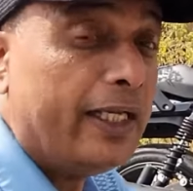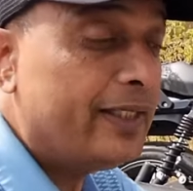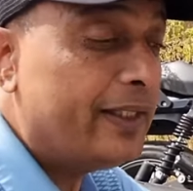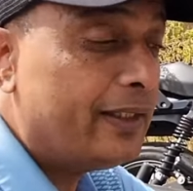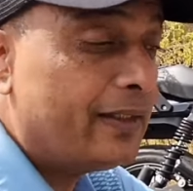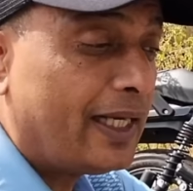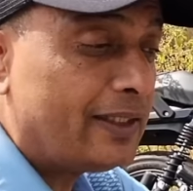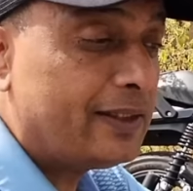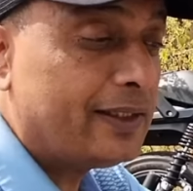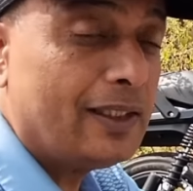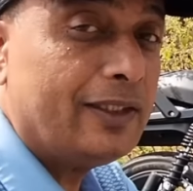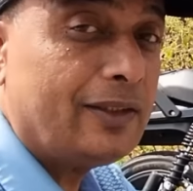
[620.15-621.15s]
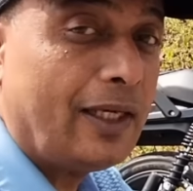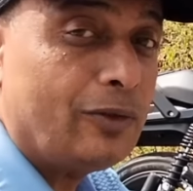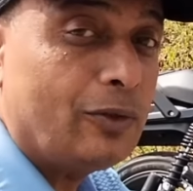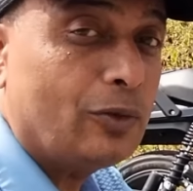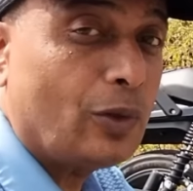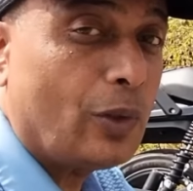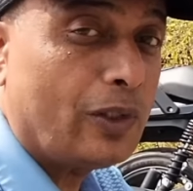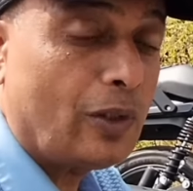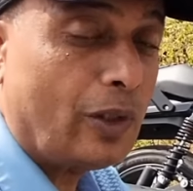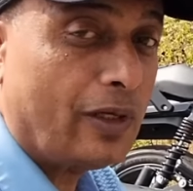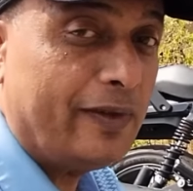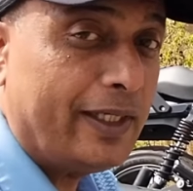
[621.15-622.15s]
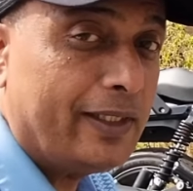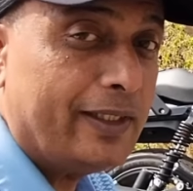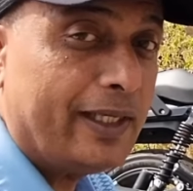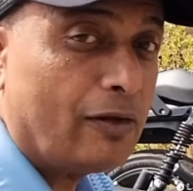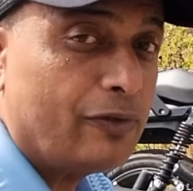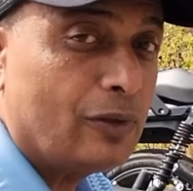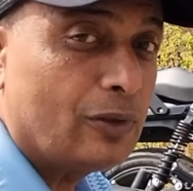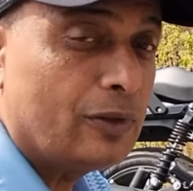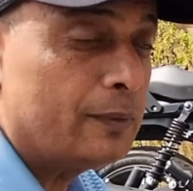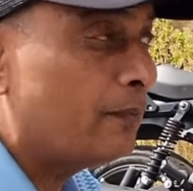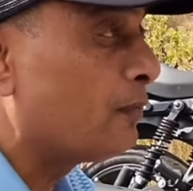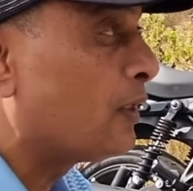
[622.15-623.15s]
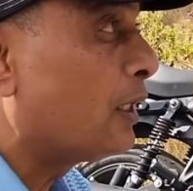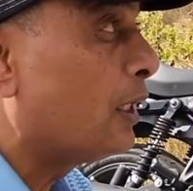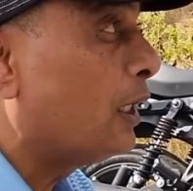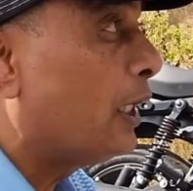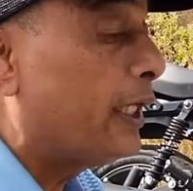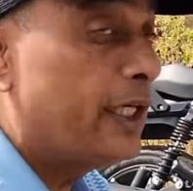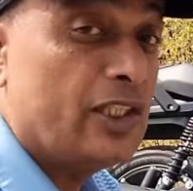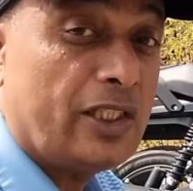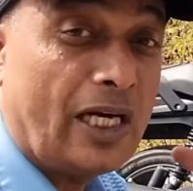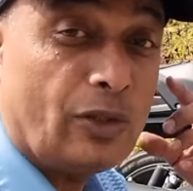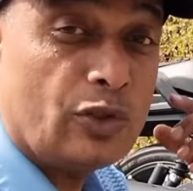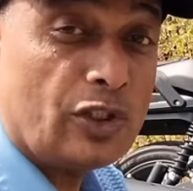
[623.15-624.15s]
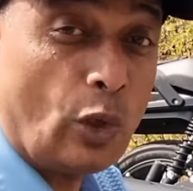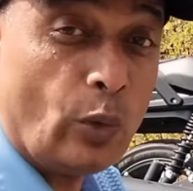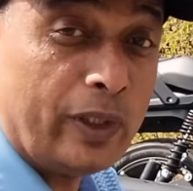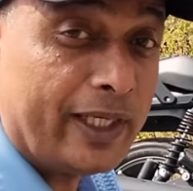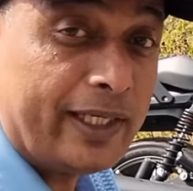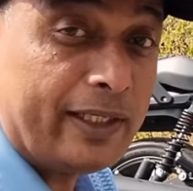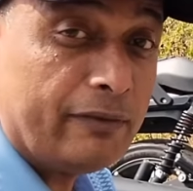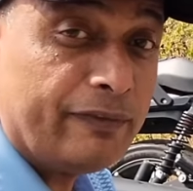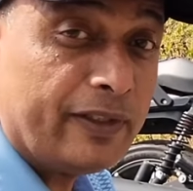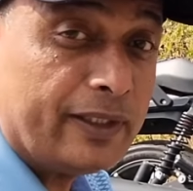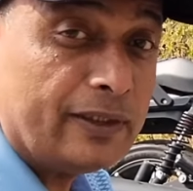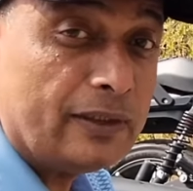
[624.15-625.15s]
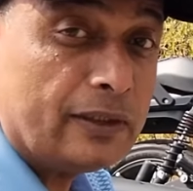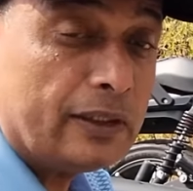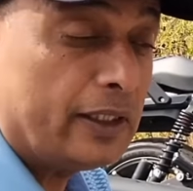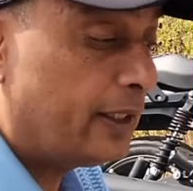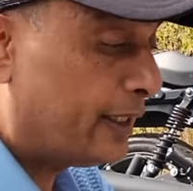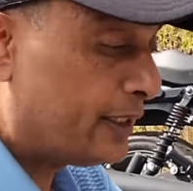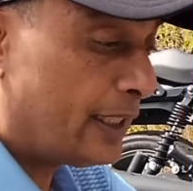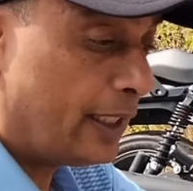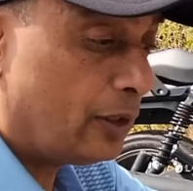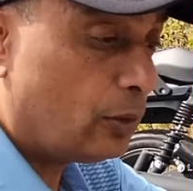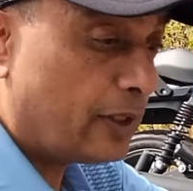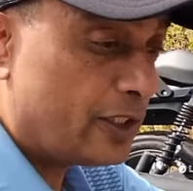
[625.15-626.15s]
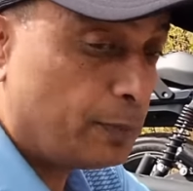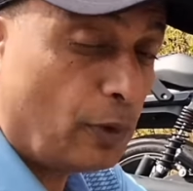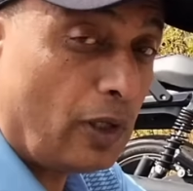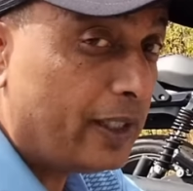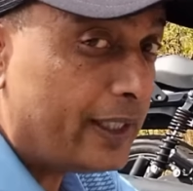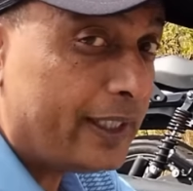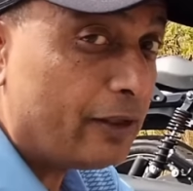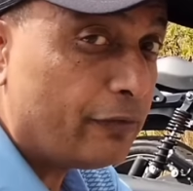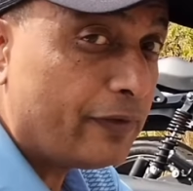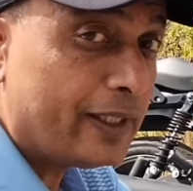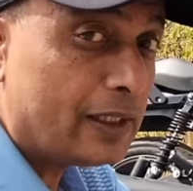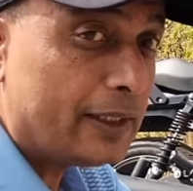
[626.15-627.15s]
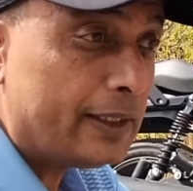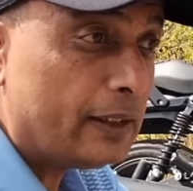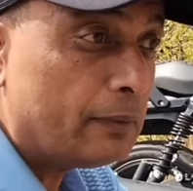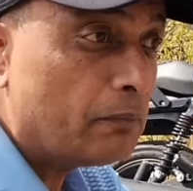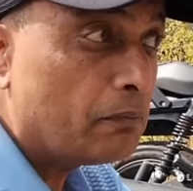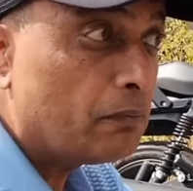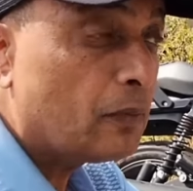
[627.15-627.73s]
It didn't drastically start to throw out a lot of heat in the afternoon. It didn't start to sound any different. It didn't start to respond any differently.